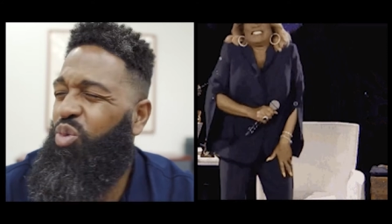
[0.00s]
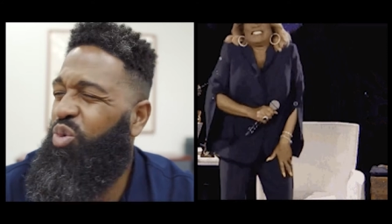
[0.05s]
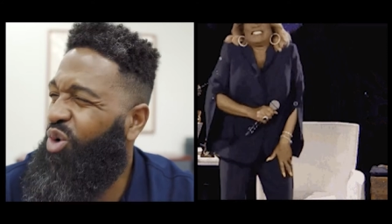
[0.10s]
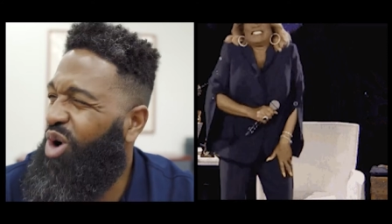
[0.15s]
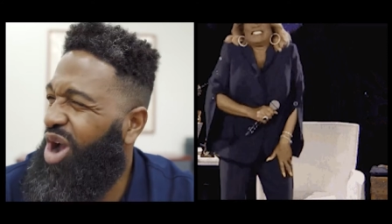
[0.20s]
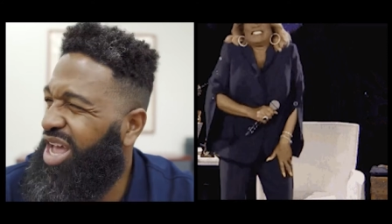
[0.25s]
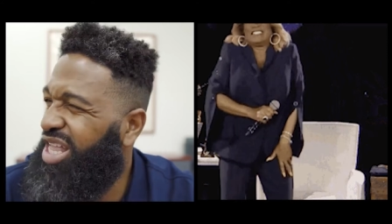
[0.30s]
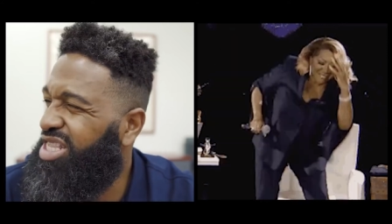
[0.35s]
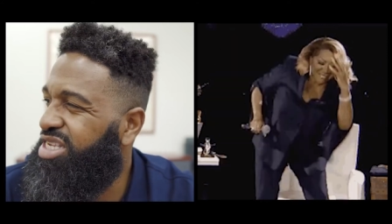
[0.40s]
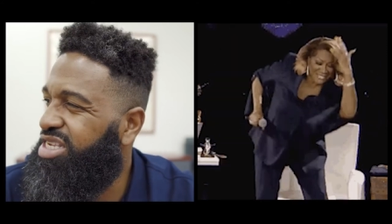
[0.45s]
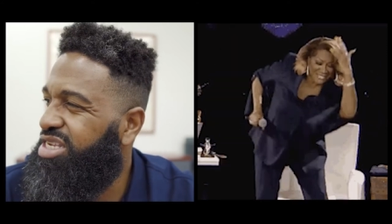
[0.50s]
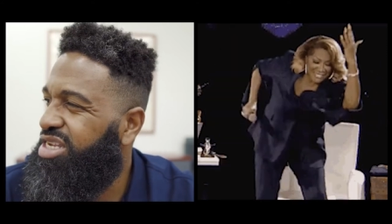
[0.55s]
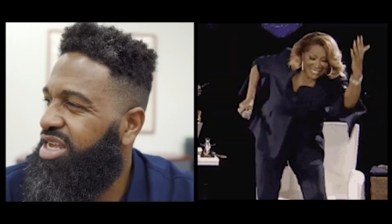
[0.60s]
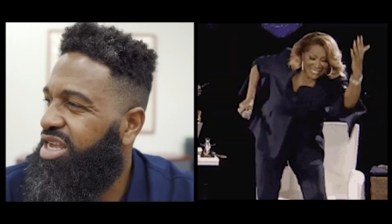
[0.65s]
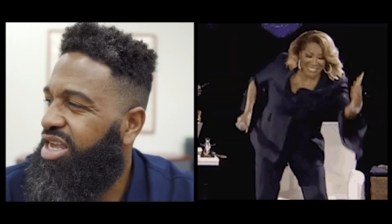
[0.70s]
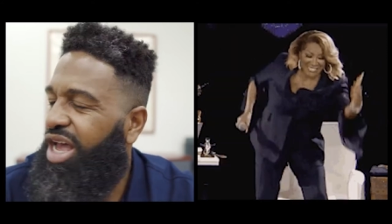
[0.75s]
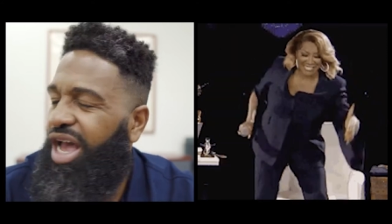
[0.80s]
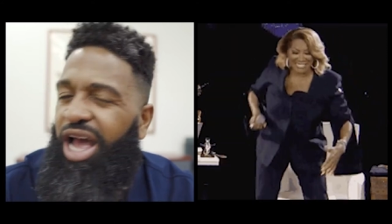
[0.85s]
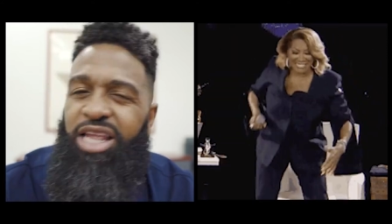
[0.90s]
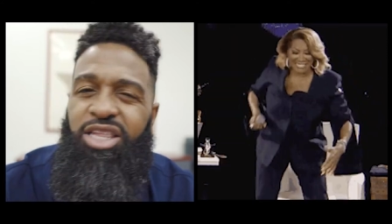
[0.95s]
What?
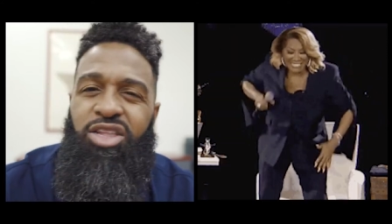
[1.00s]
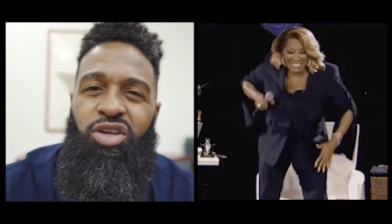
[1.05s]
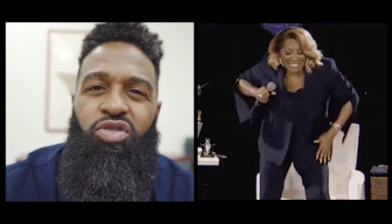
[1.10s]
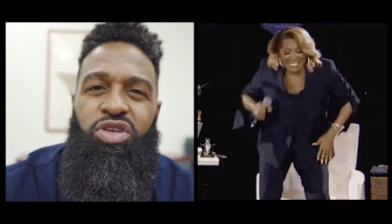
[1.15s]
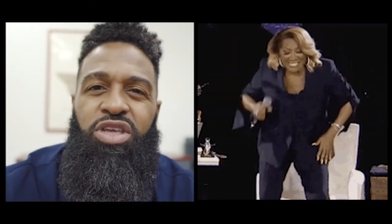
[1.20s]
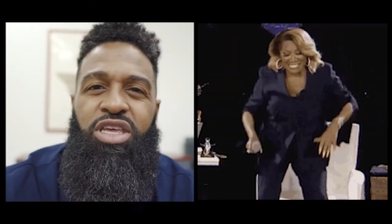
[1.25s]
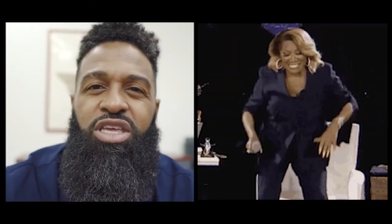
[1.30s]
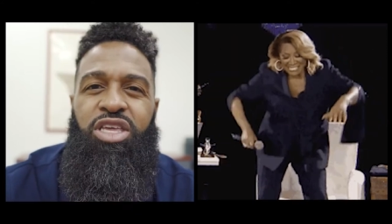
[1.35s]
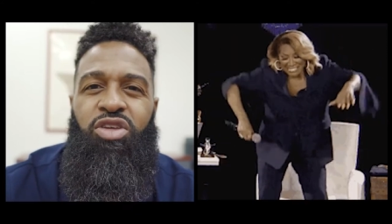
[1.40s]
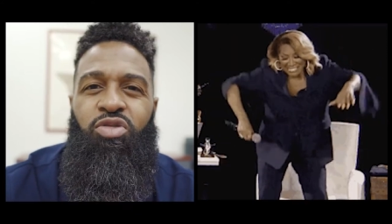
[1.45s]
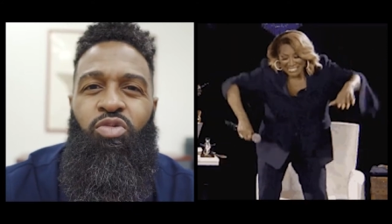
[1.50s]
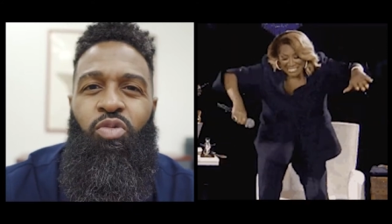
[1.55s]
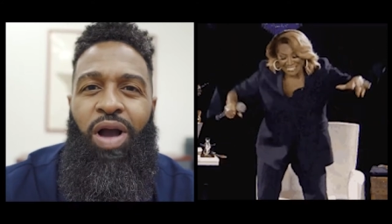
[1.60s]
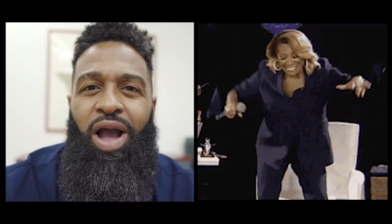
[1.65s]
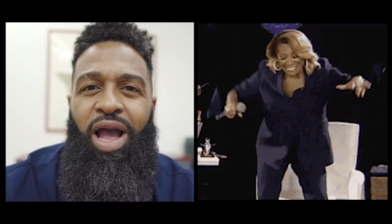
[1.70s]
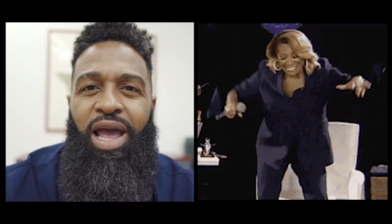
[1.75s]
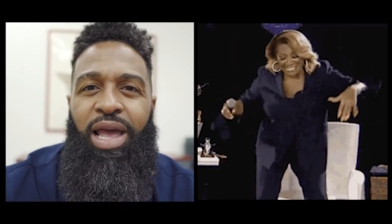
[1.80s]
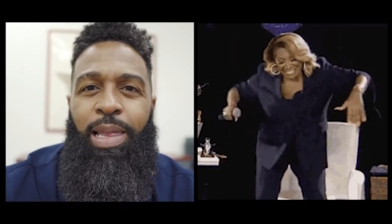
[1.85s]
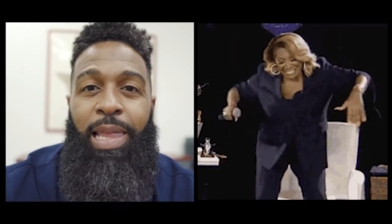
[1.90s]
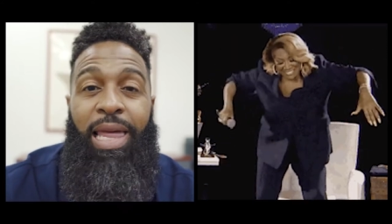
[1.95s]
I know KeKe
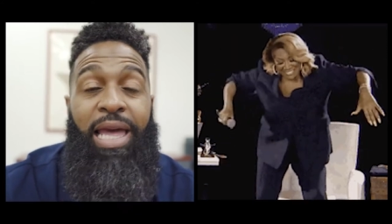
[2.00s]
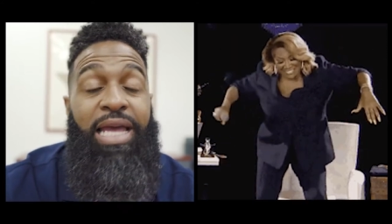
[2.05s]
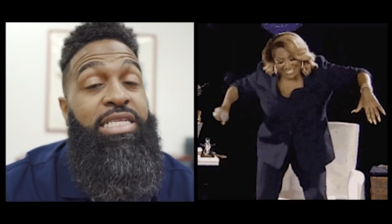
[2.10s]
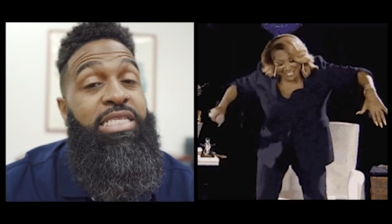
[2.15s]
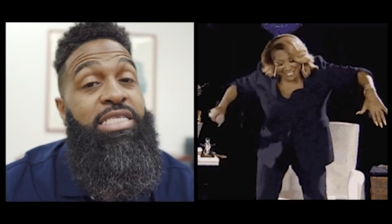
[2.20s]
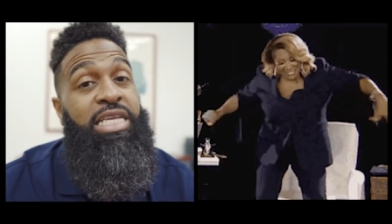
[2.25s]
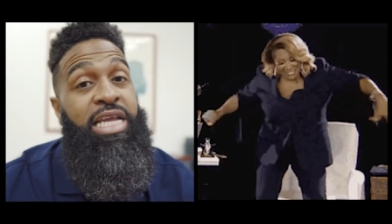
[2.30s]
Wyatt, like,